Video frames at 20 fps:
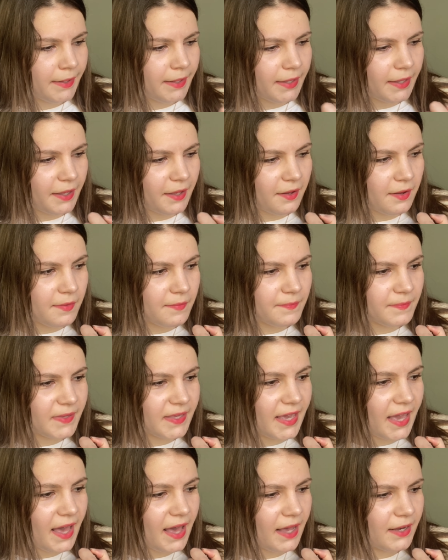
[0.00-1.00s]
Um,
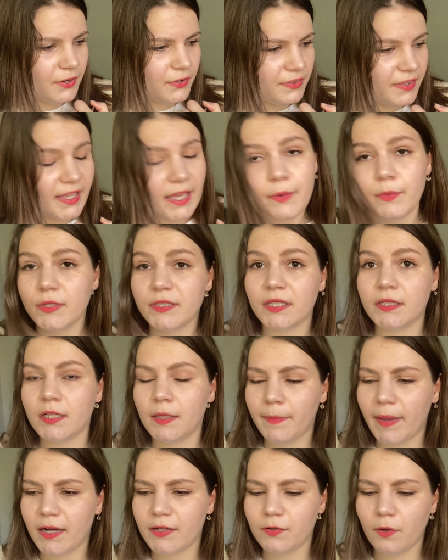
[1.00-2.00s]
yeah, I don't think I will send it
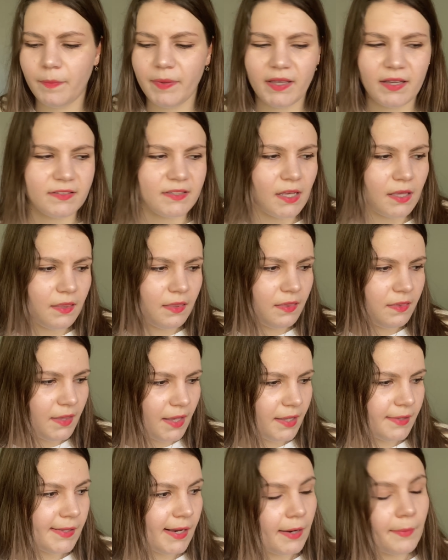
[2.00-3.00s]
back though, because I
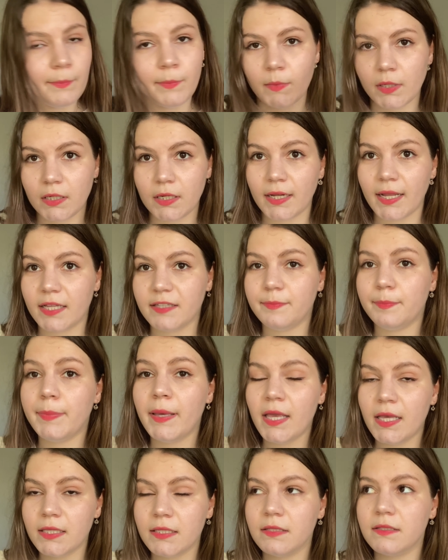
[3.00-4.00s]
think that I'm gonna get
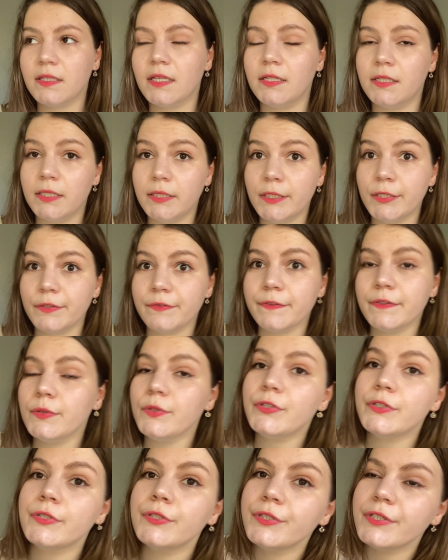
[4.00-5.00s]
pins in the near
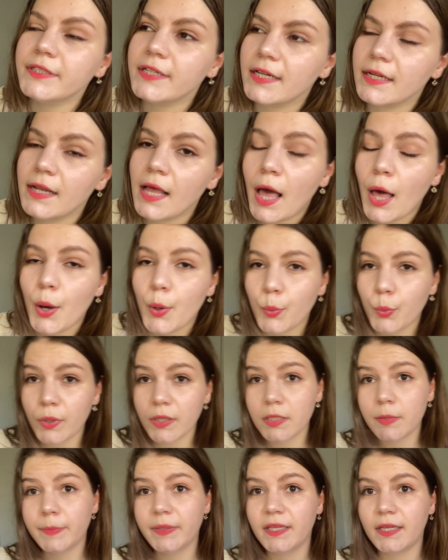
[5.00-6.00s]
future that
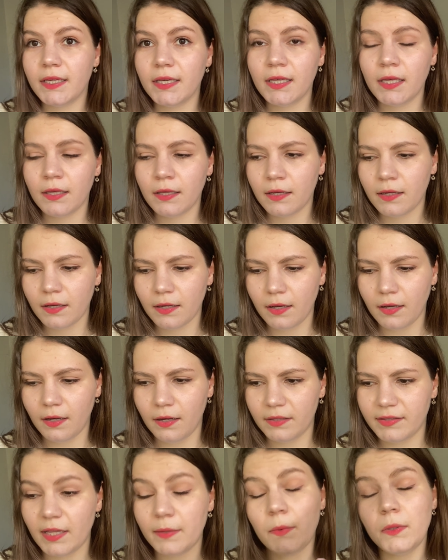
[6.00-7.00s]
will be uh,
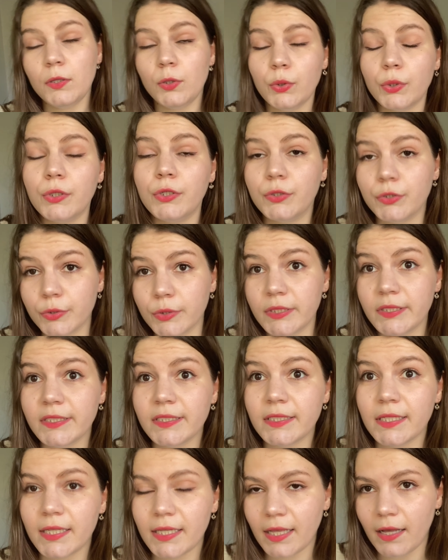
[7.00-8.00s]
that will look good
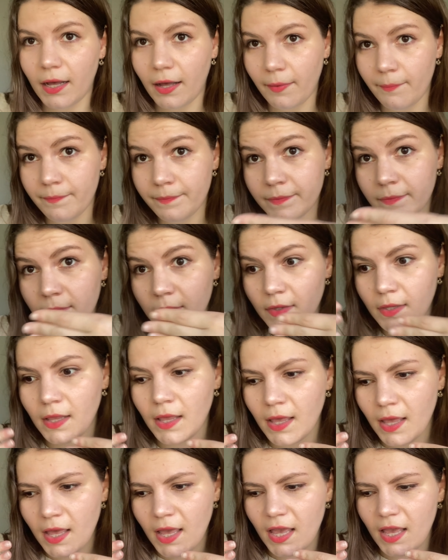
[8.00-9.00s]
um,
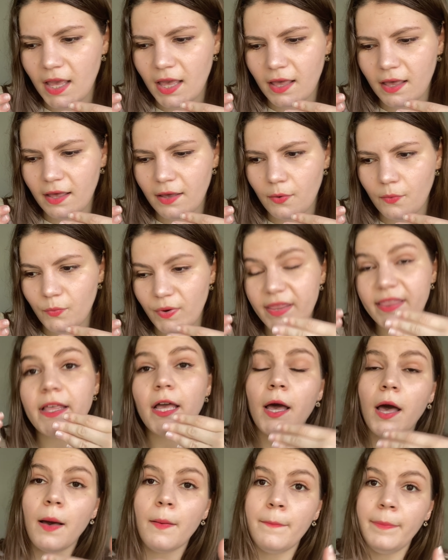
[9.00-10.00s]
with
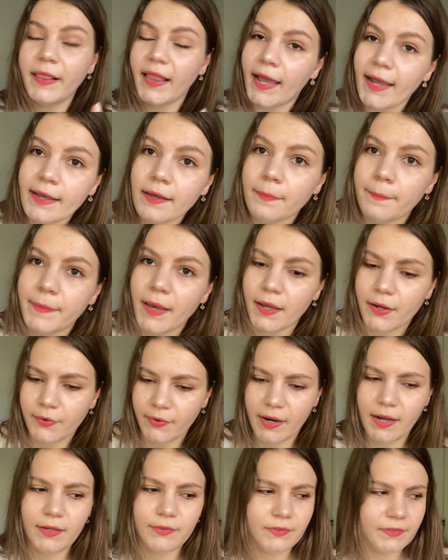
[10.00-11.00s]
a black
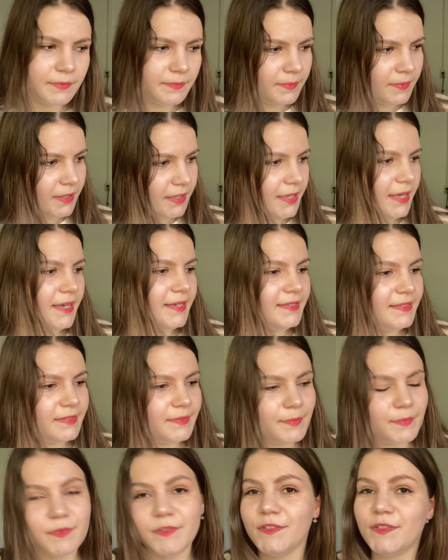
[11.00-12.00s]
background. Yes.
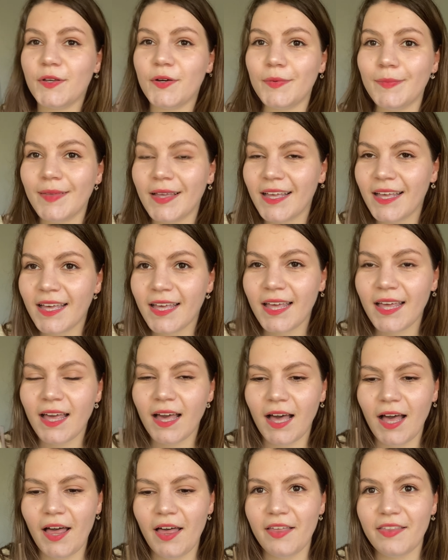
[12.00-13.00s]
So
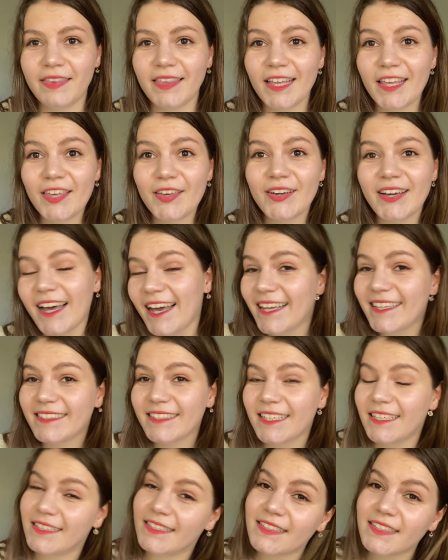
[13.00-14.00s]
uh, thank you guys,
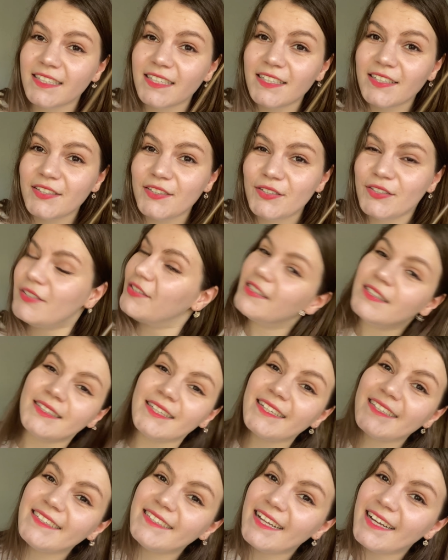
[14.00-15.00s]
and see you
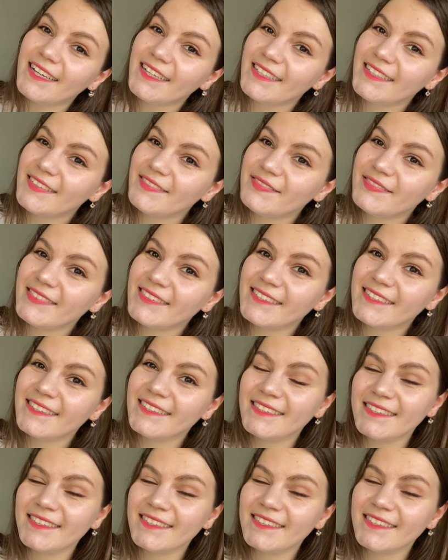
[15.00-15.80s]
next time.